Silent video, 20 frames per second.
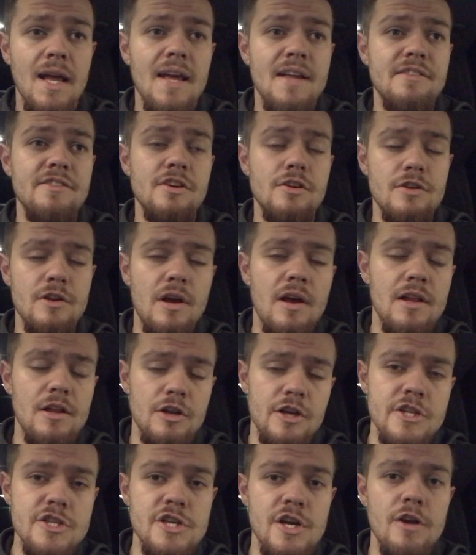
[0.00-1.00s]
And so, you know, I
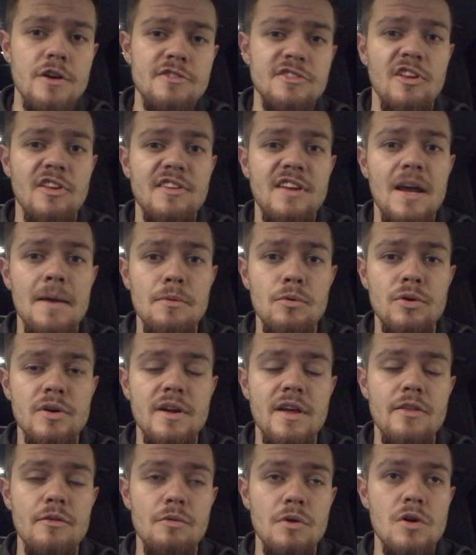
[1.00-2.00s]
look at Jared's all the time going
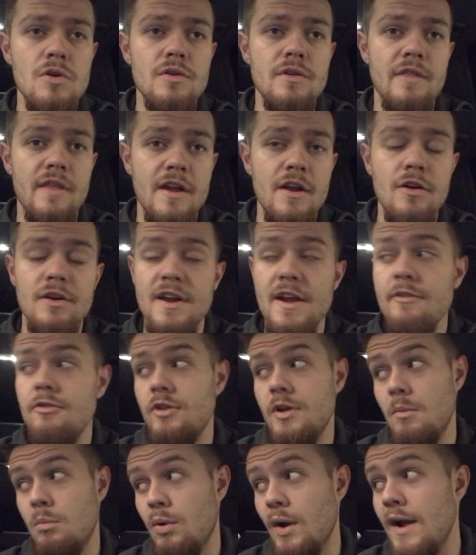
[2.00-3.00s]
down the road, and they are
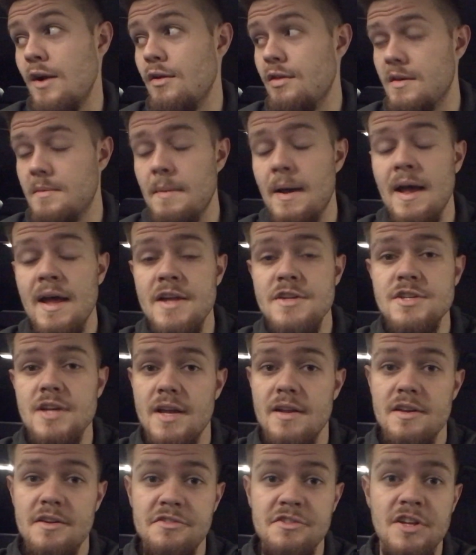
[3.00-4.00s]
definitely brighter than my
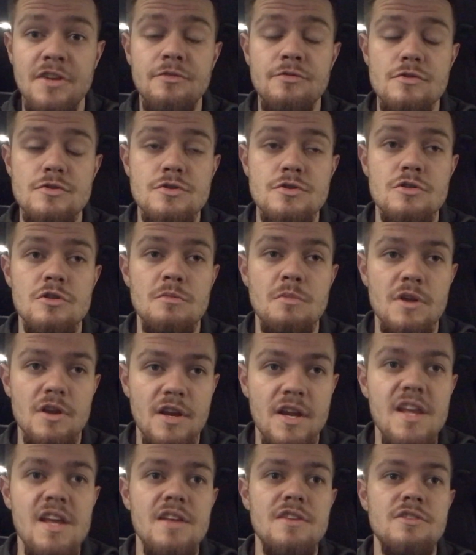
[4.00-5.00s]
HIDs, that's for sure. But
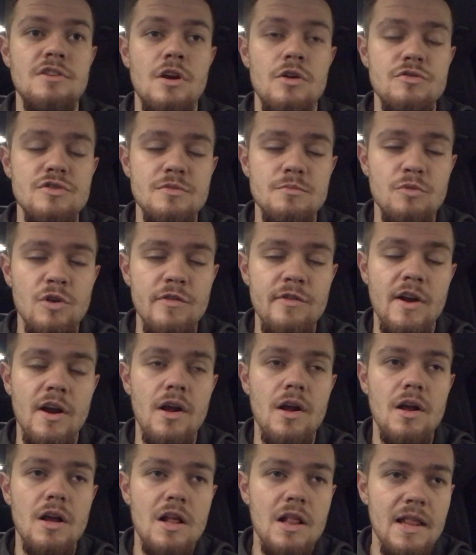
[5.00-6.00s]
again, you know, just more of a
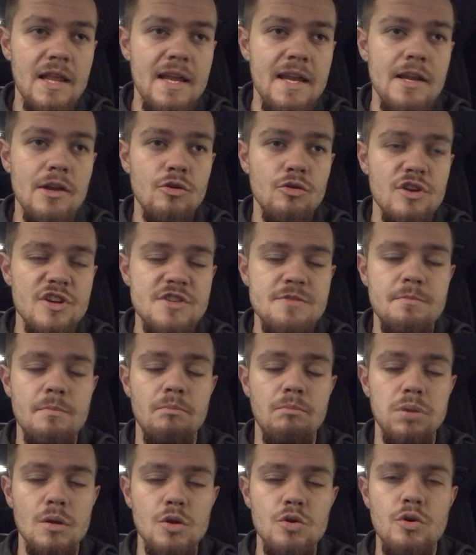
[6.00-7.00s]
clean, crisp
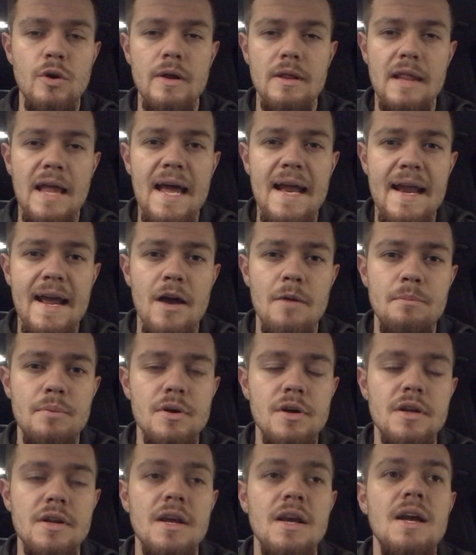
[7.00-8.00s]
blue light
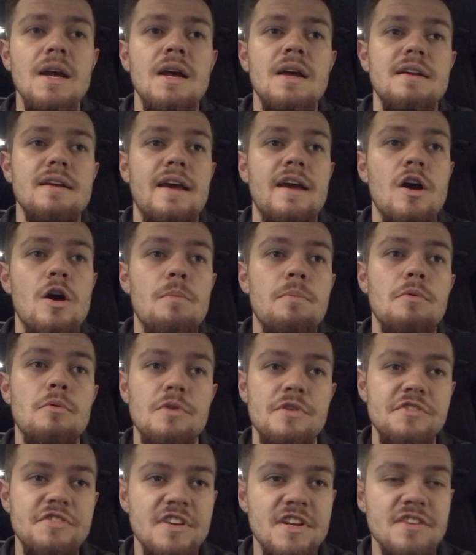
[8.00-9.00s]
output to help
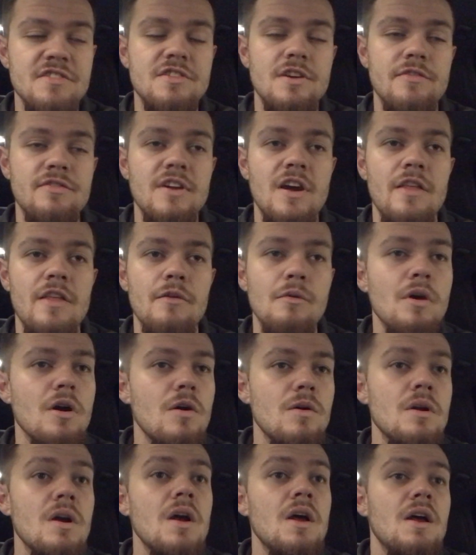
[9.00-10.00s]
with seeing stuff down the
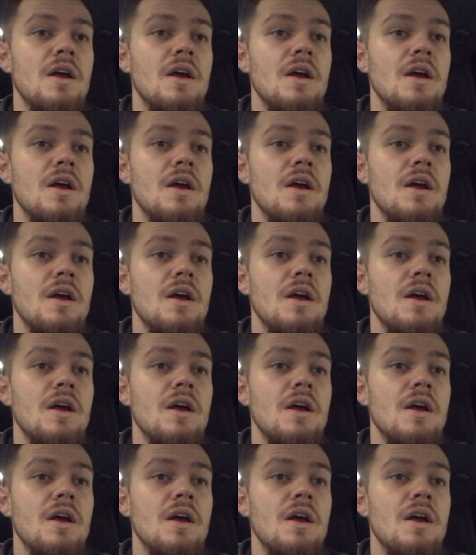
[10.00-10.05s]
road.